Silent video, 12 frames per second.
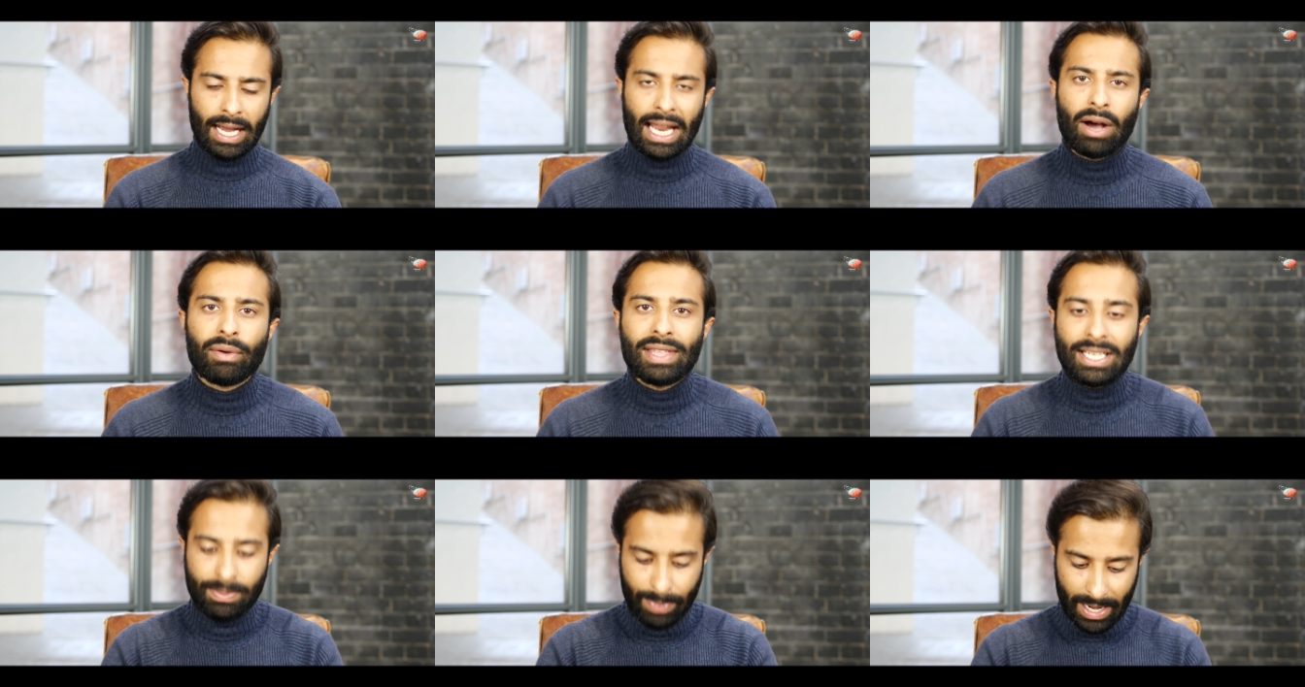and how
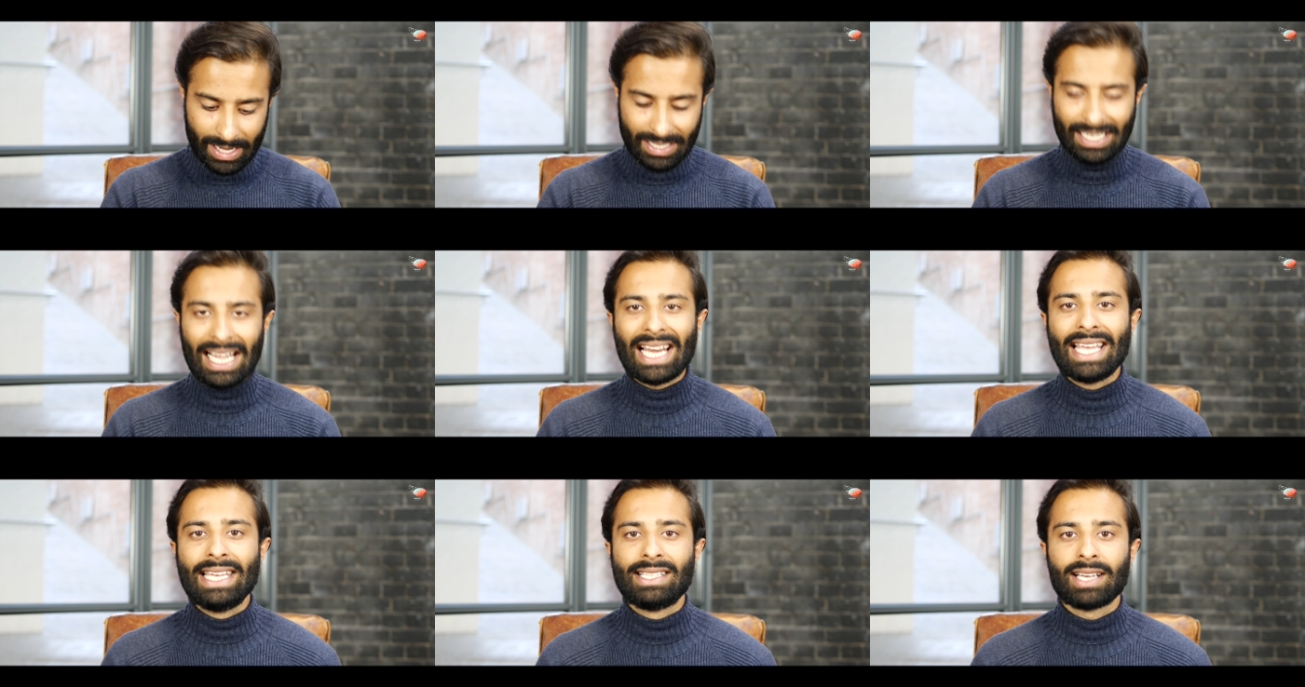these
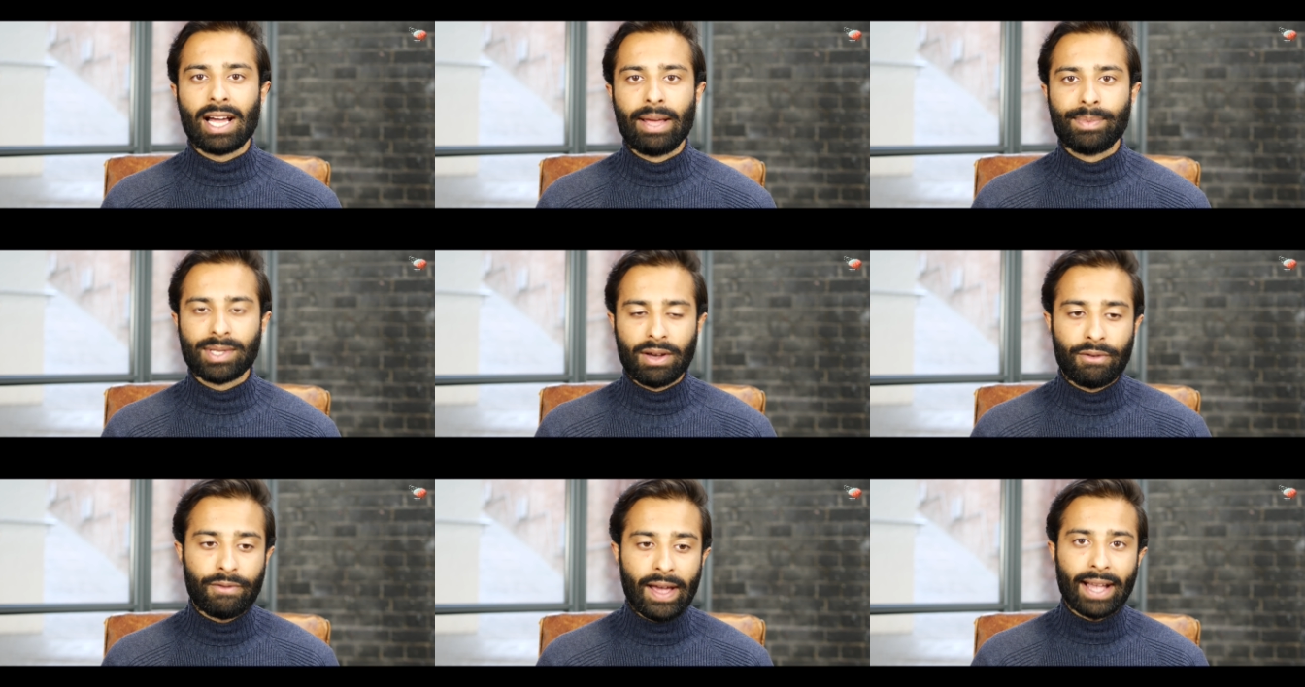personality types
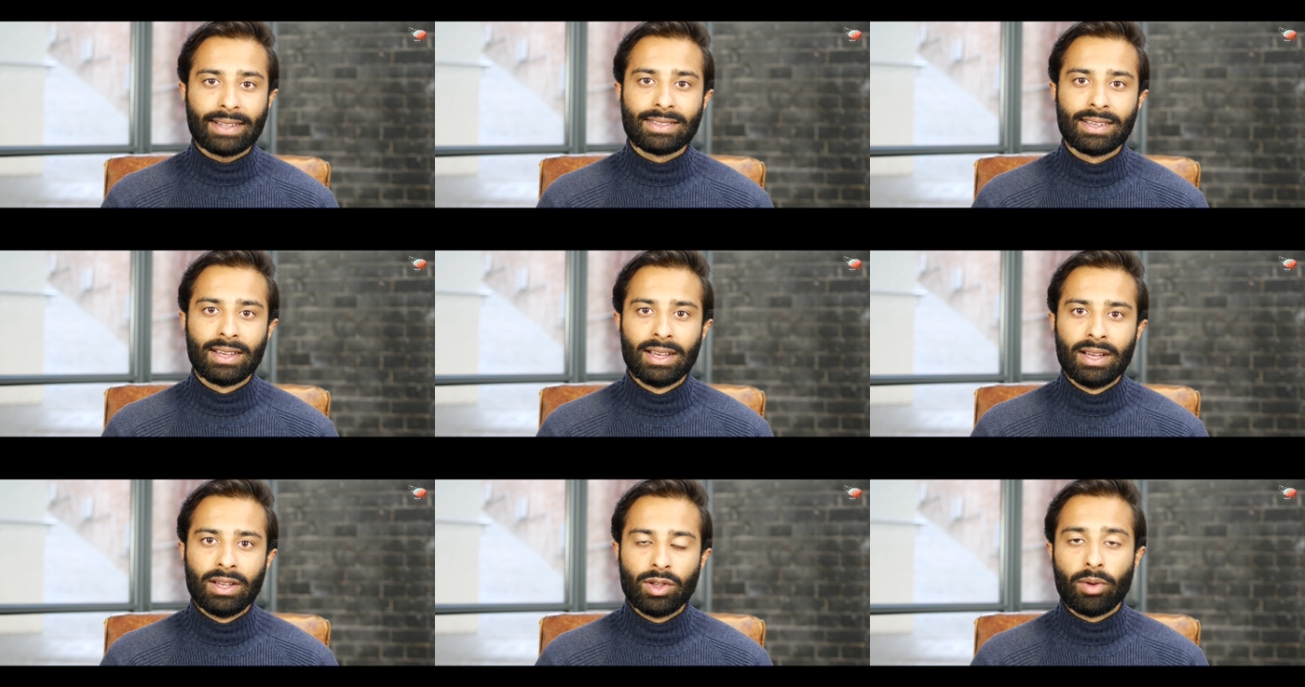affect
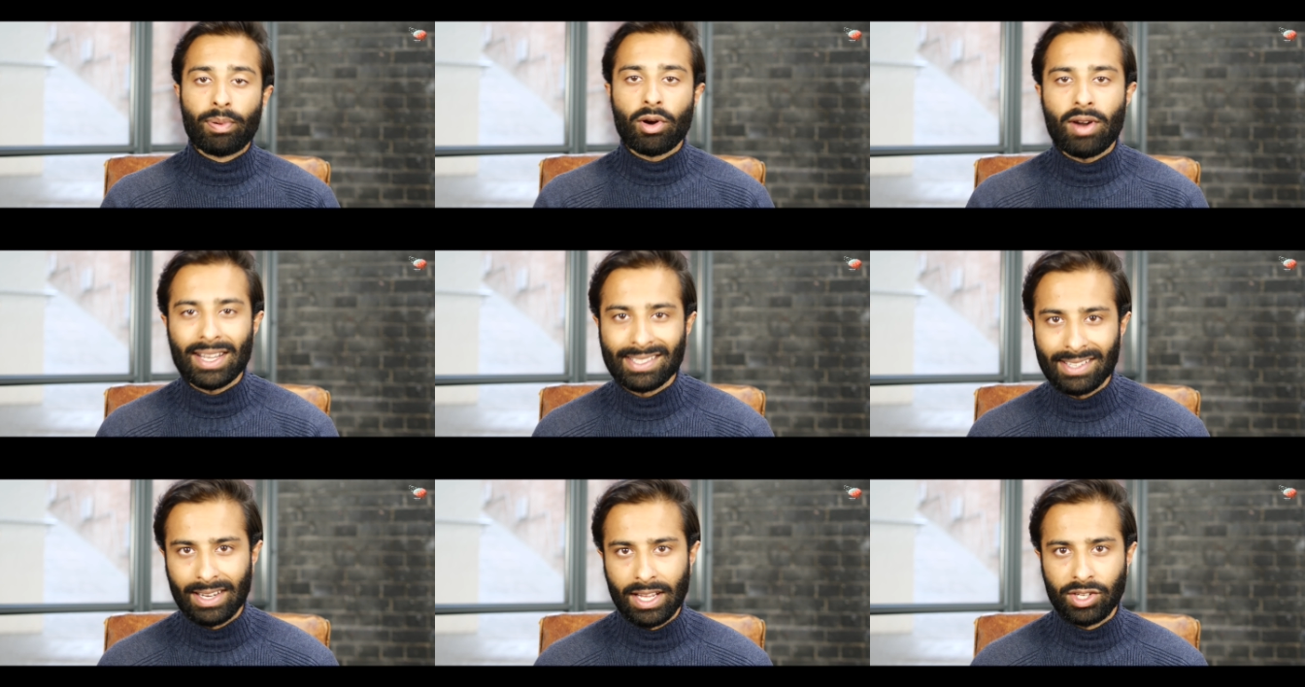your
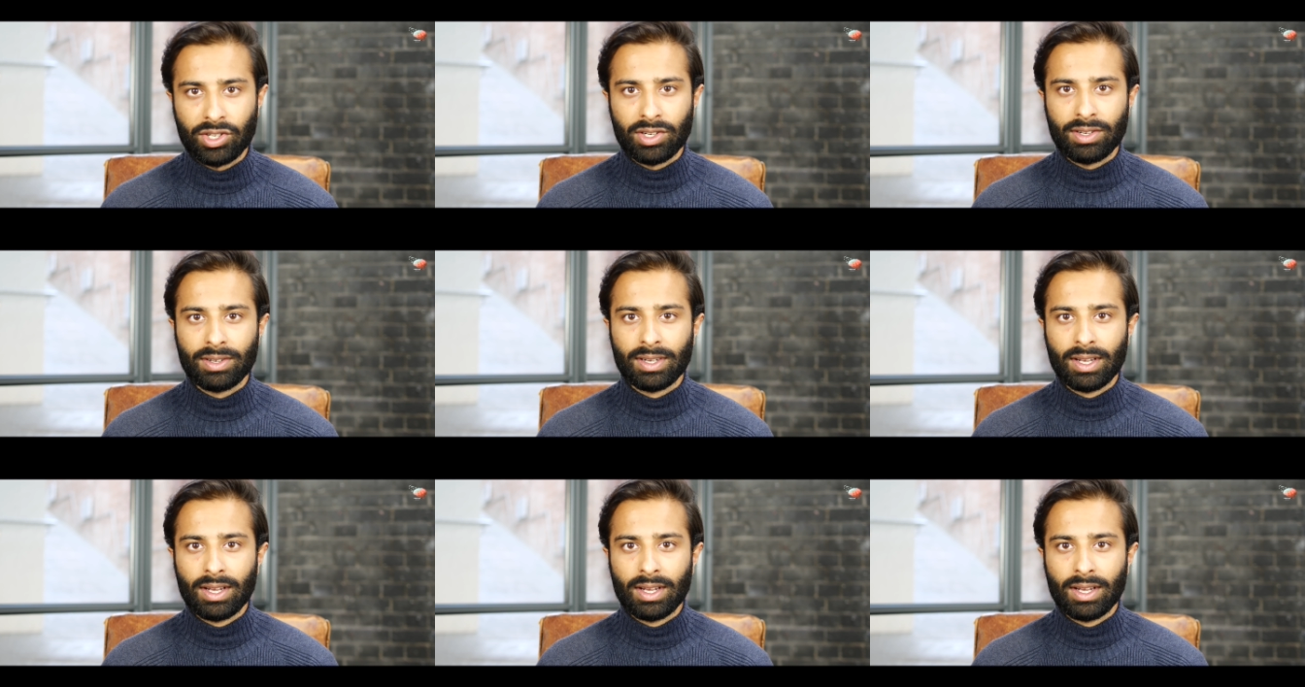procrastination.